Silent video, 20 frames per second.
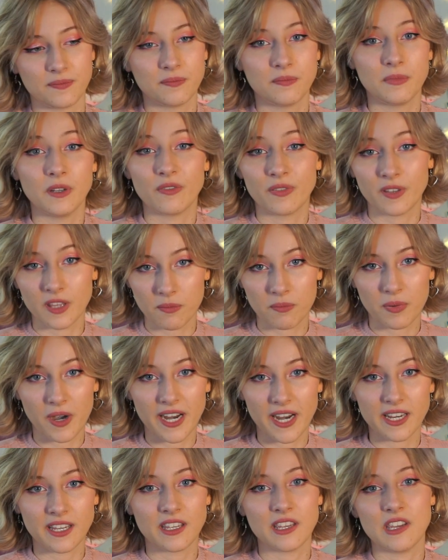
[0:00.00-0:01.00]
But for the
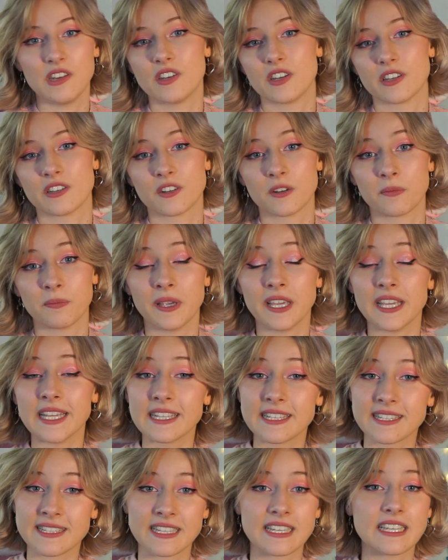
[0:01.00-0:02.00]
break, you just
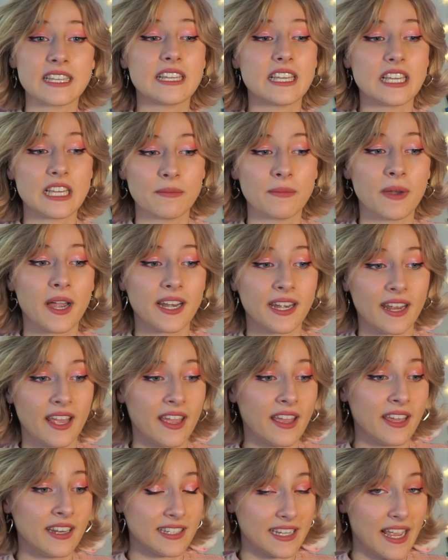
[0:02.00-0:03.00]
repeat C, E
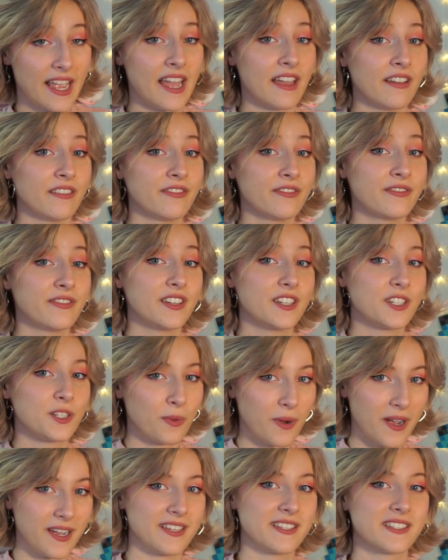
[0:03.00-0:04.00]
minor, and F
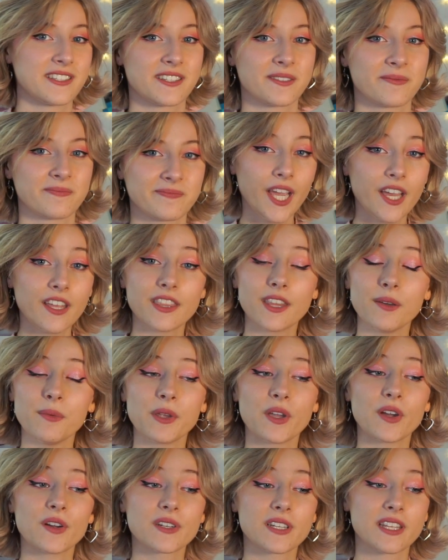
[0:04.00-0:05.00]
twice. Then
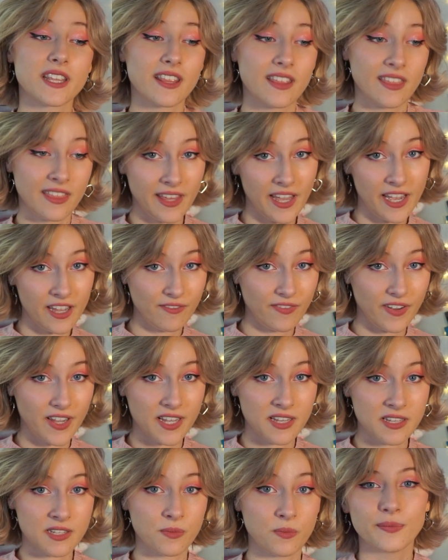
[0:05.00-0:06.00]
we go on to the third
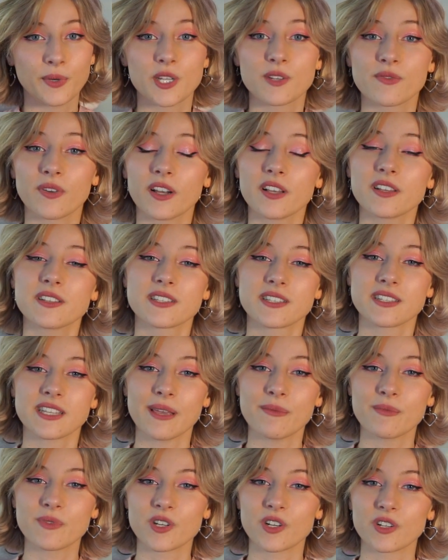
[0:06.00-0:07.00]
verse, which follows the
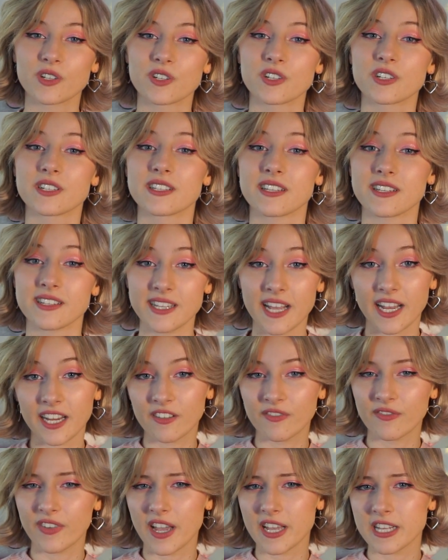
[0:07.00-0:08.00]
same structure as the
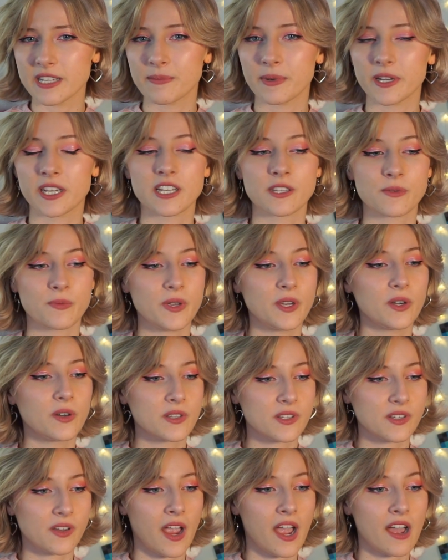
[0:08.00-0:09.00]
second verse because we
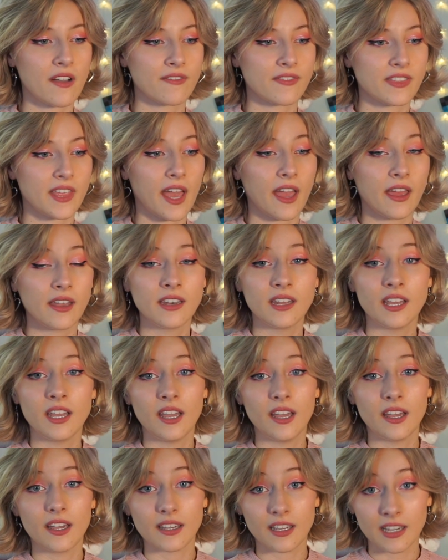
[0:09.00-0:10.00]
also have that
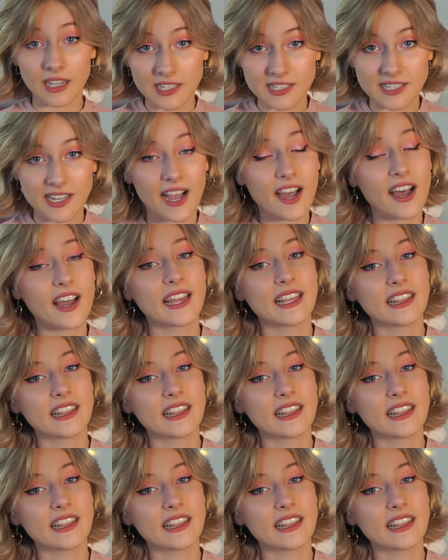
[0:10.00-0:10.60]
'cause I